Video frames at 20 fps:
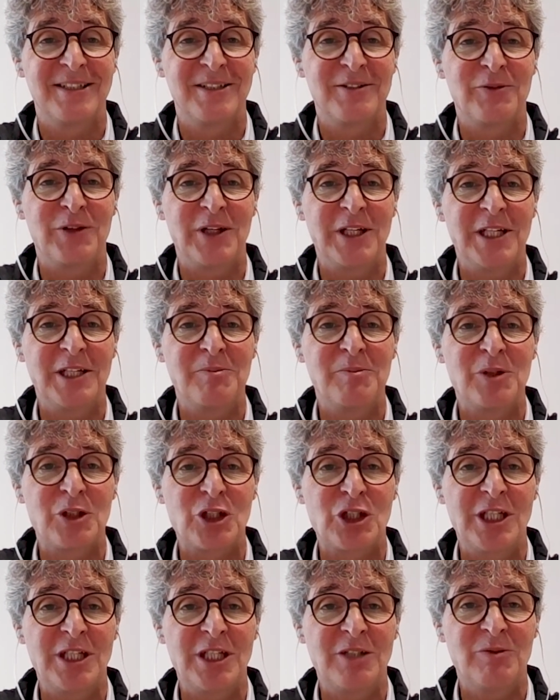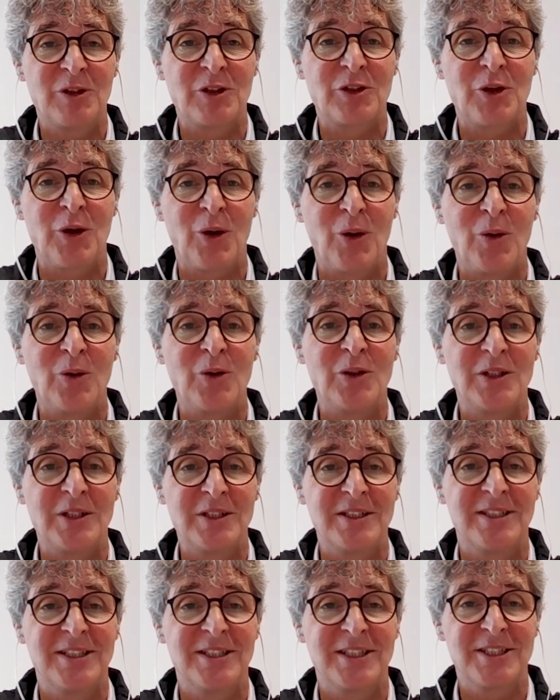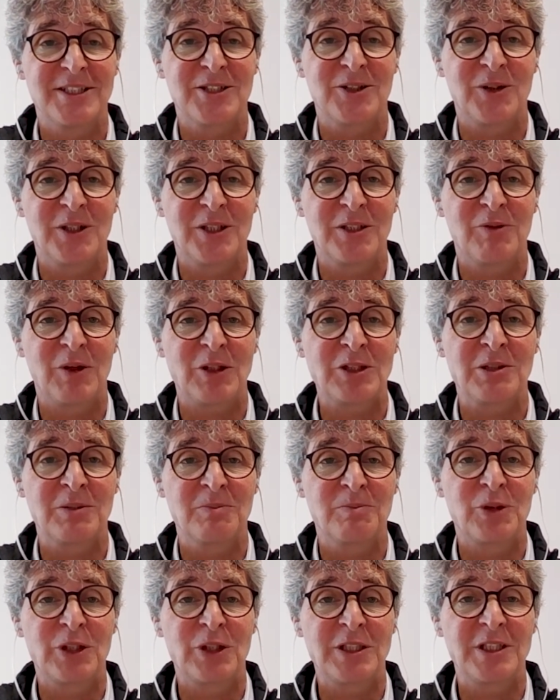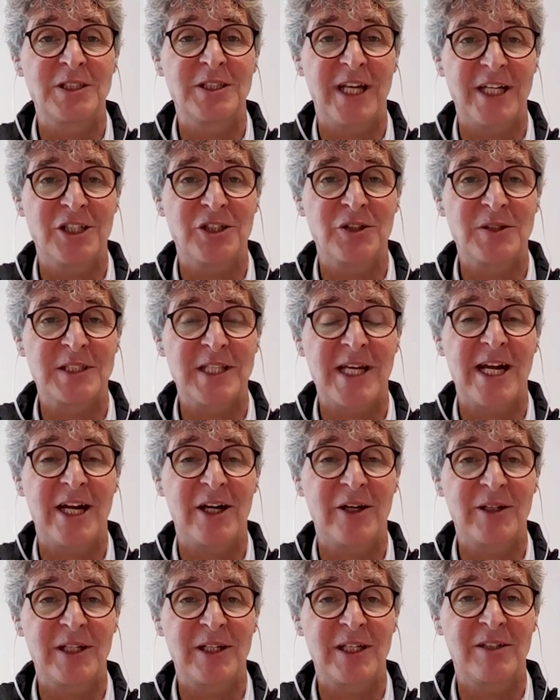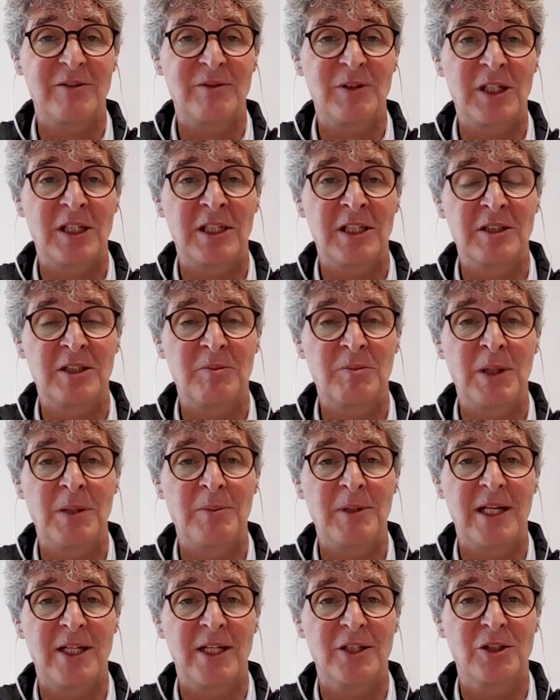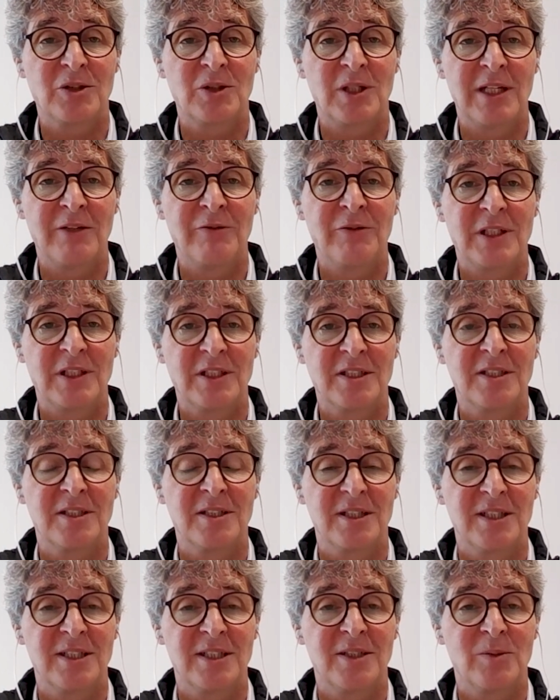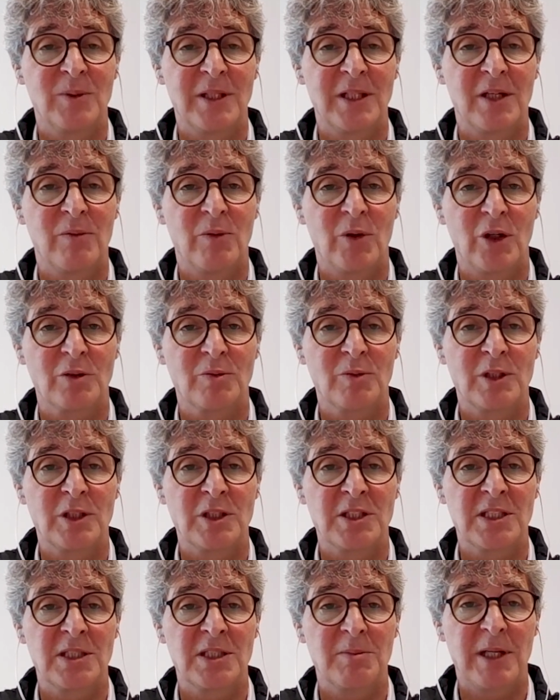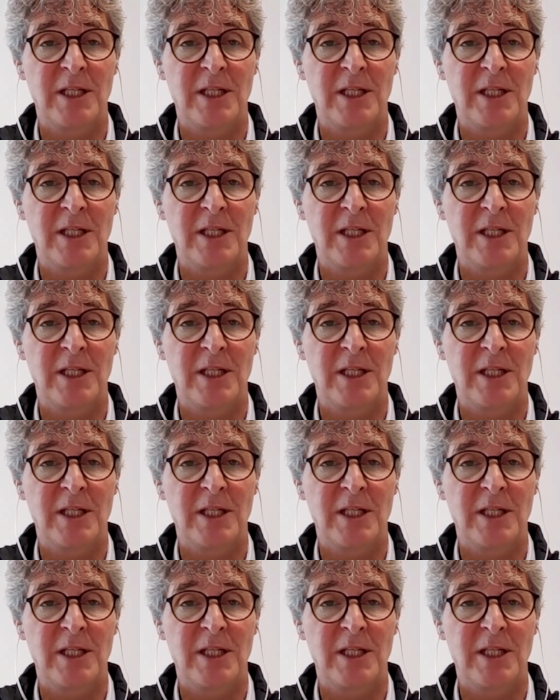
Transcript: feeding machine with coal so it was a pretty dangerous area where the people had to live in uh, when they worked with the steam